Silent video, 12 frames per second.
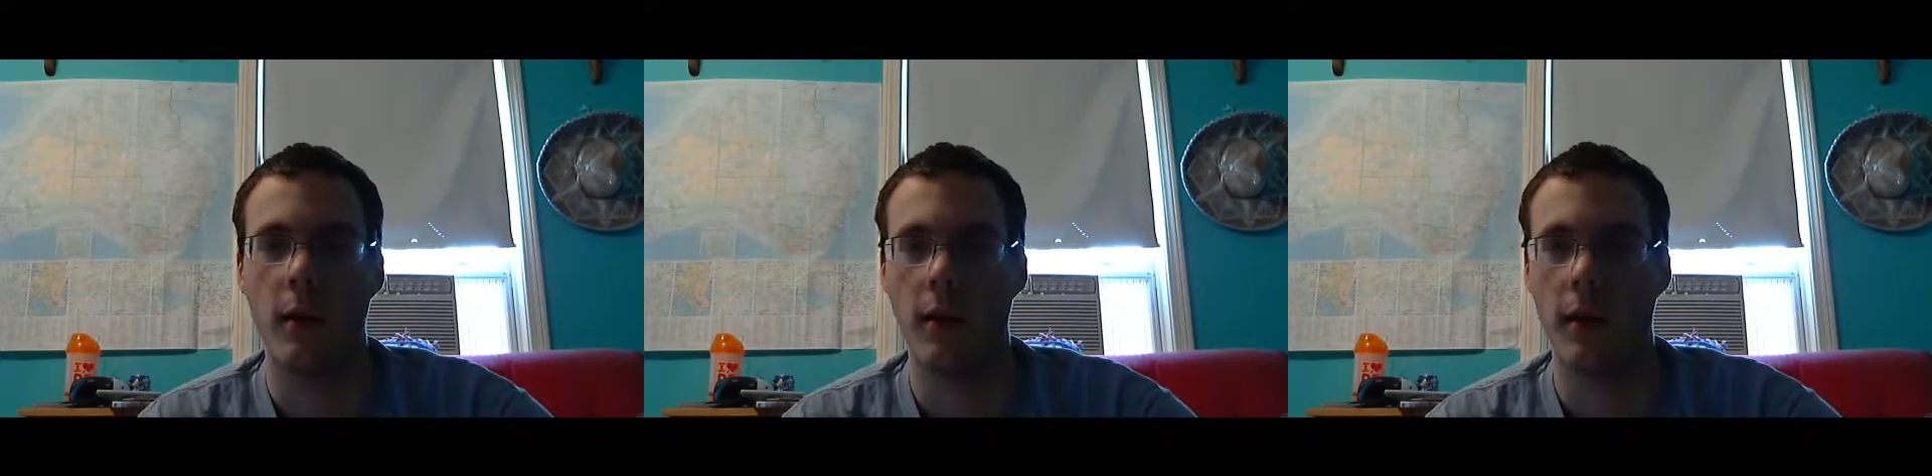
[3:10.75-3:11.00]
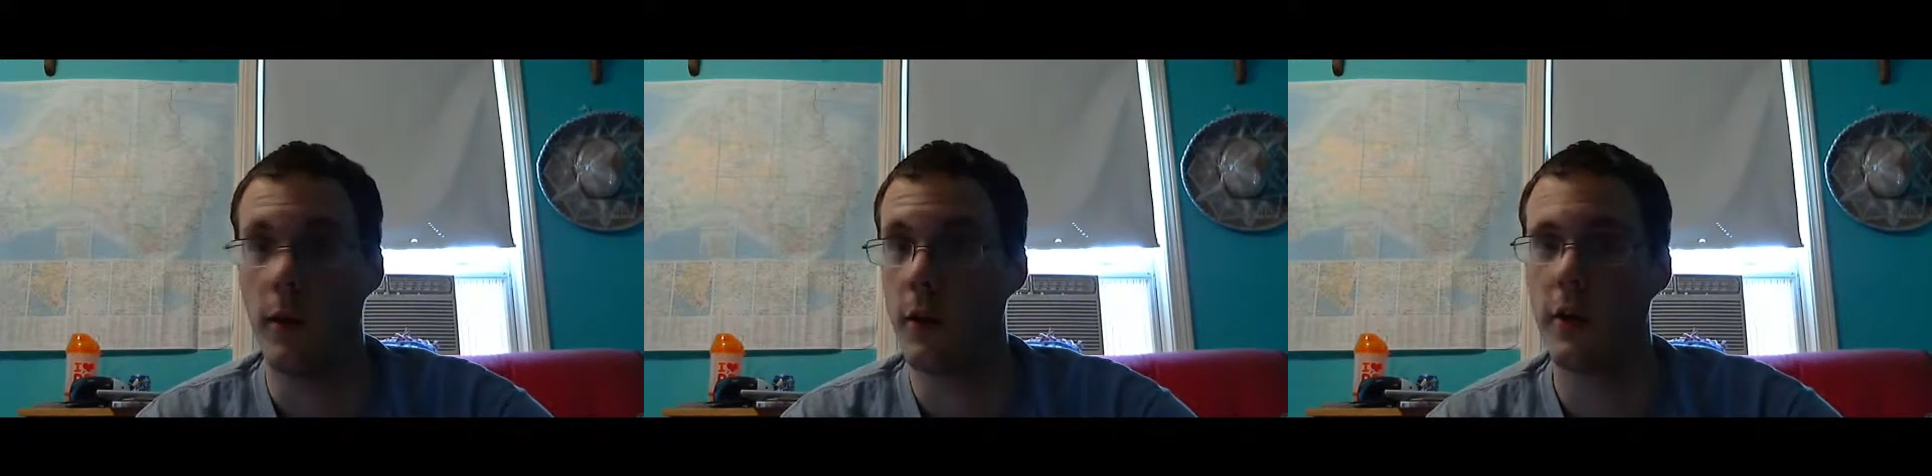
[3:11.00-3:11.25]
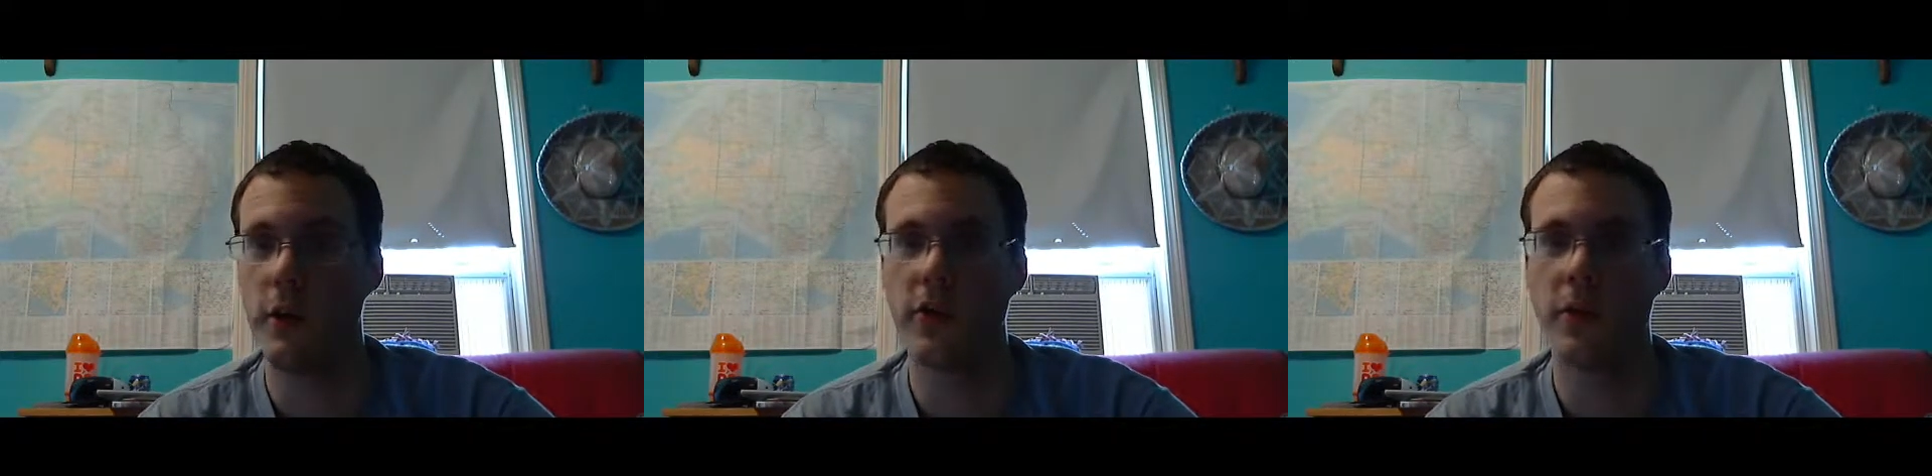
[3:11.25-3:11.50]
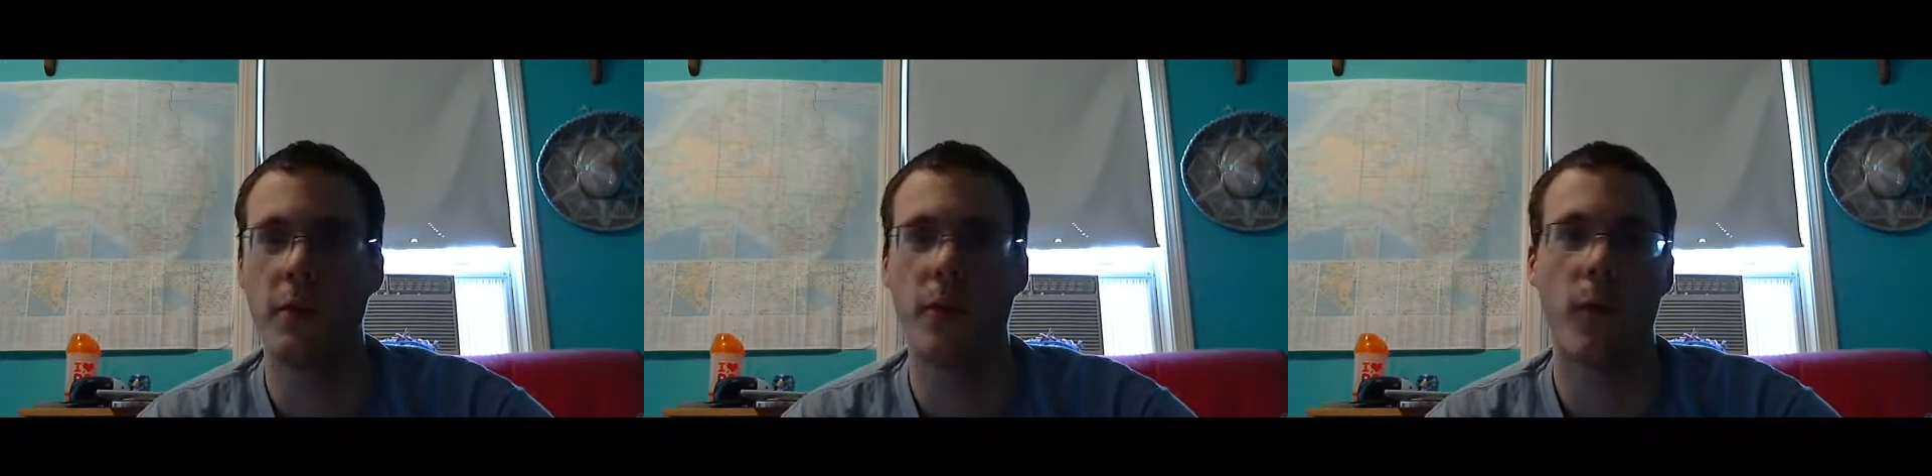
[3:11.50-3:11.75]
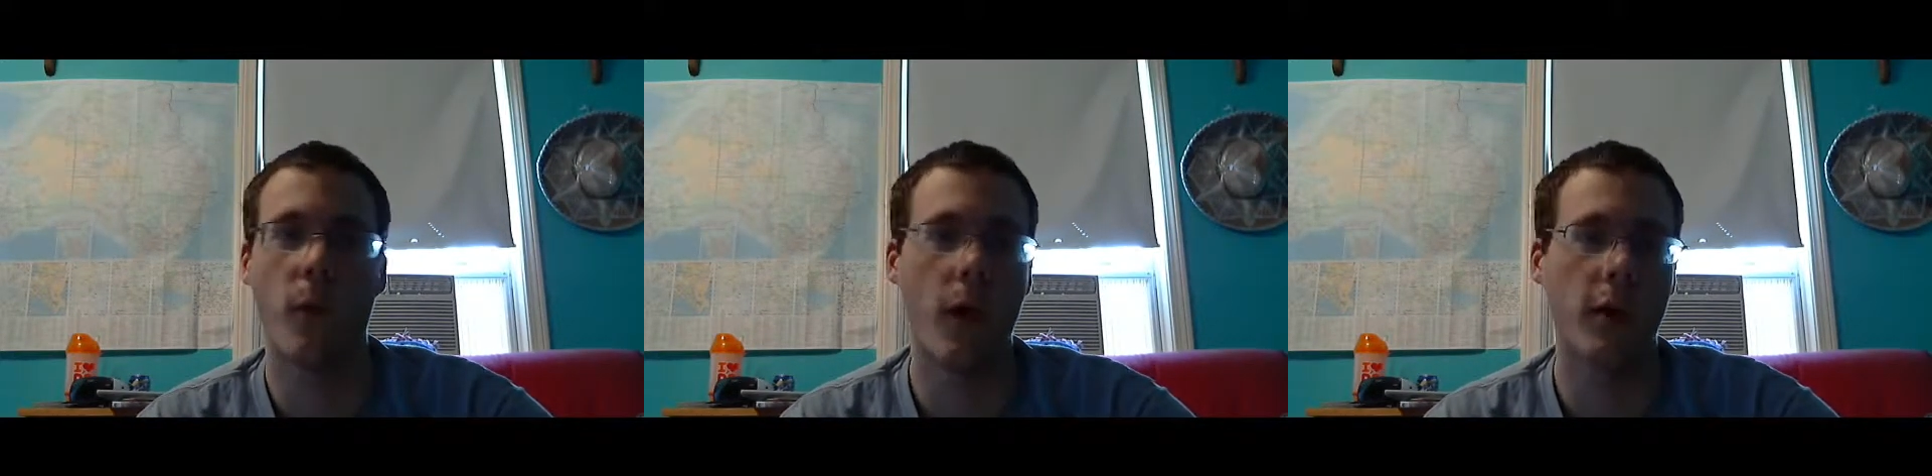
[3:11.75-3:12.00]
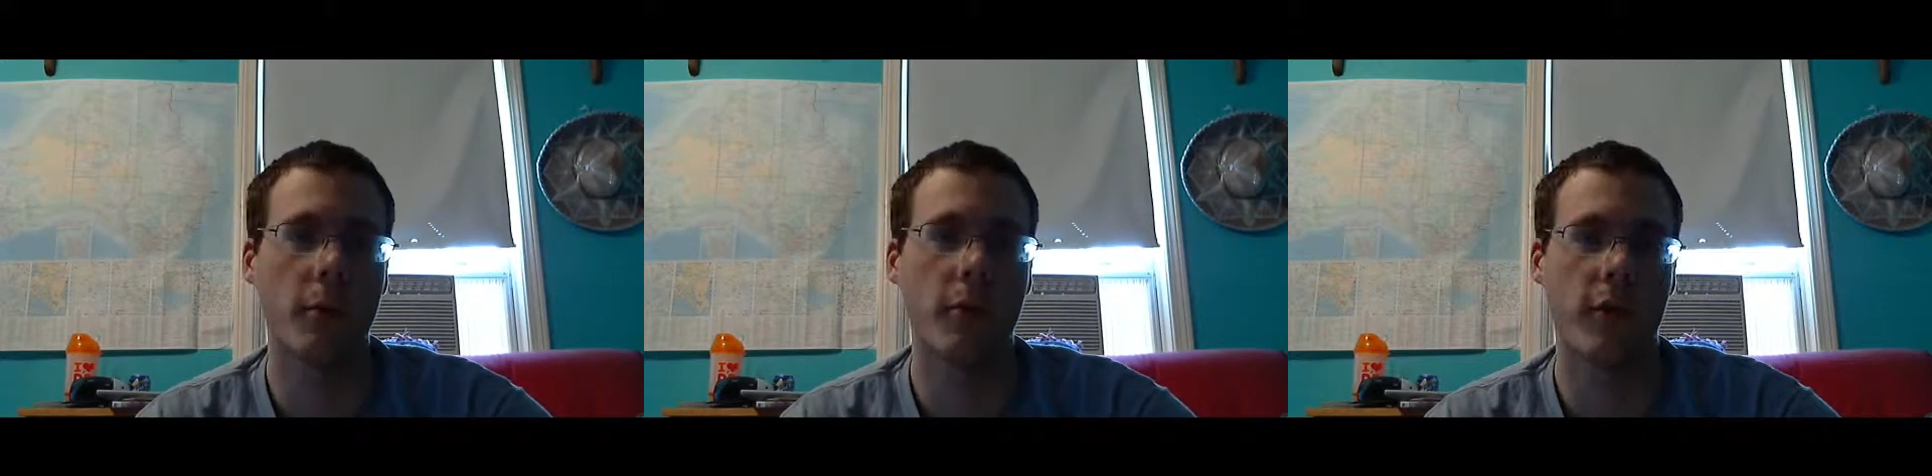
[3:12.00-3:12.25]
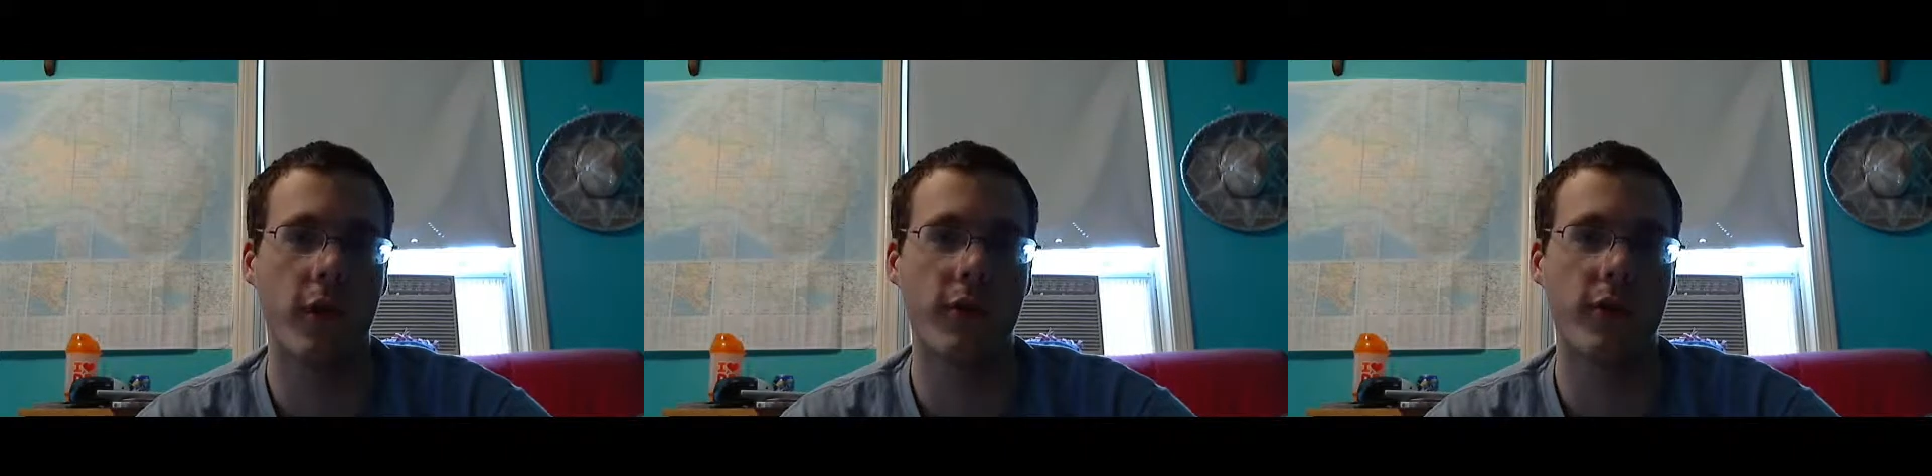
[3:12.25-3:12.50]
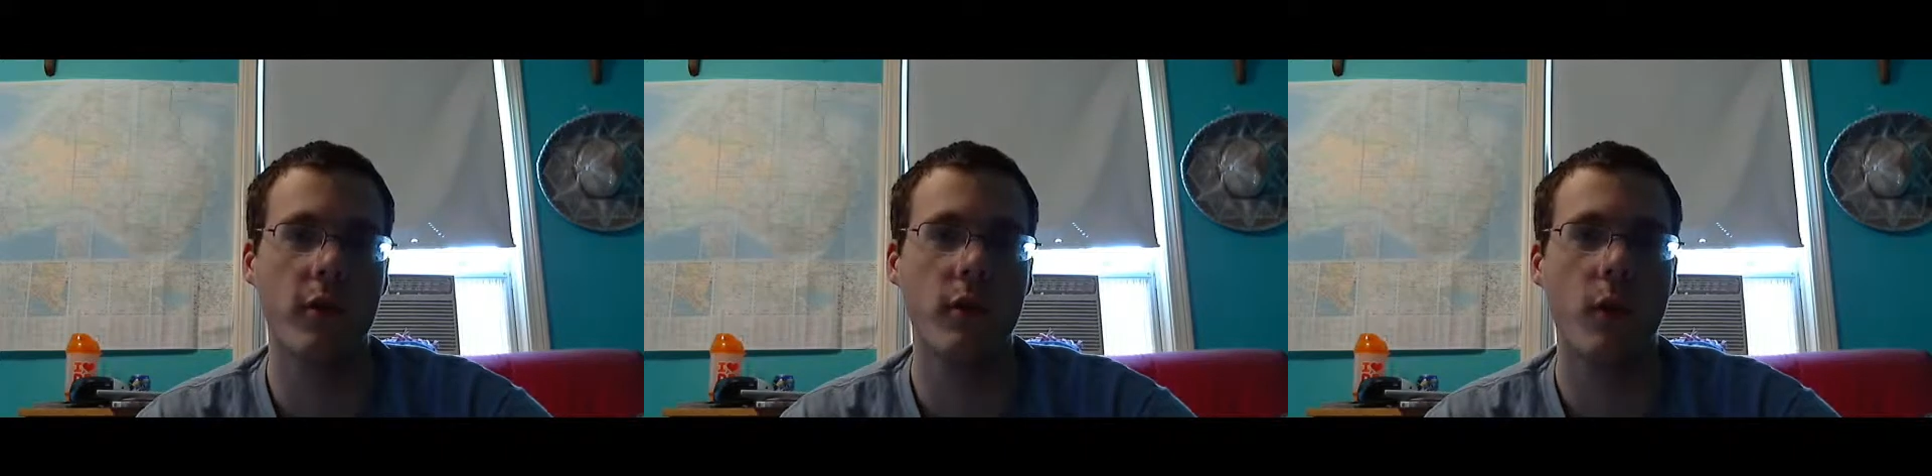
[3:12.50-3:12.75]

You can use them for item creation,